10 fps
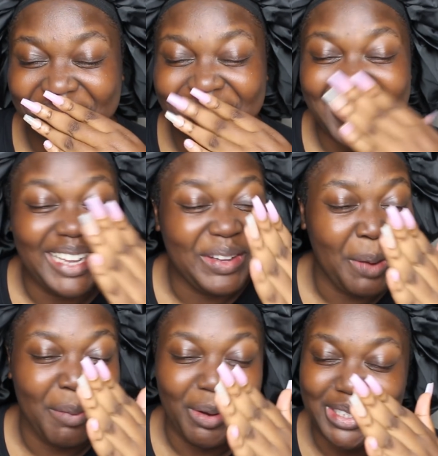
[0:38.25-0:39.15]
y'all know
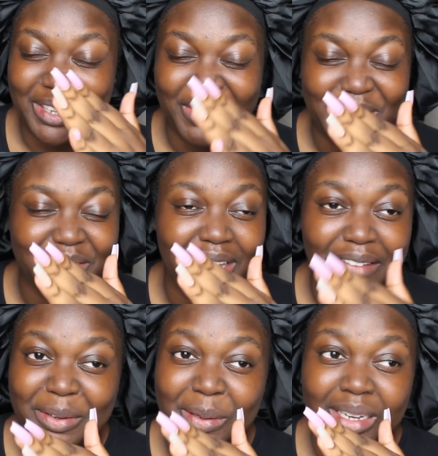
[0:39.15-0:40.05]
I'm always on the verge of
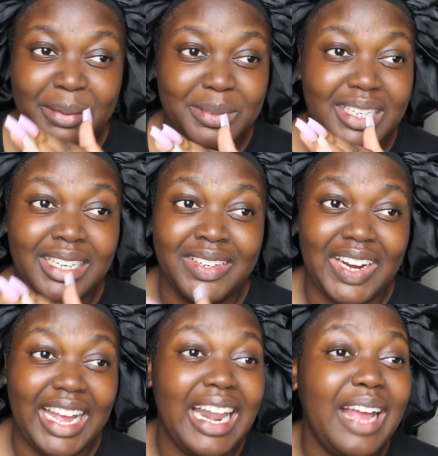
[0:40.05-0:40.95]
laughing when it comes to
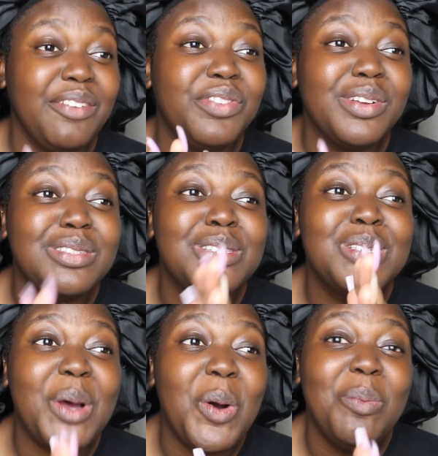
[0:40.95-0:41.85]
Kyra, and I feel
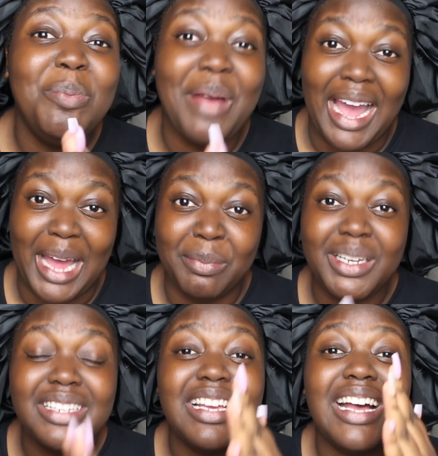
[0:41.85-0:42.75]
so bad
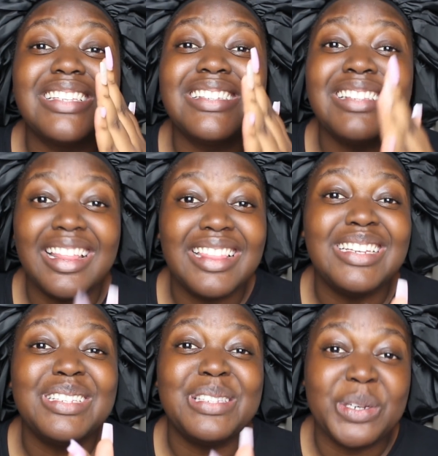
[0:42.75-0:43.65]
because it has nothing
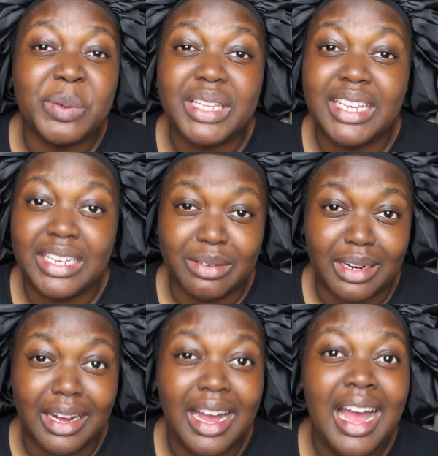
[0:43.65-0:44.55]
to do with
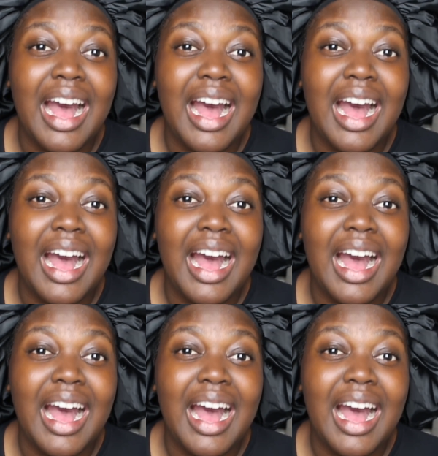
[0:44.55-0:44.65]
Kyra.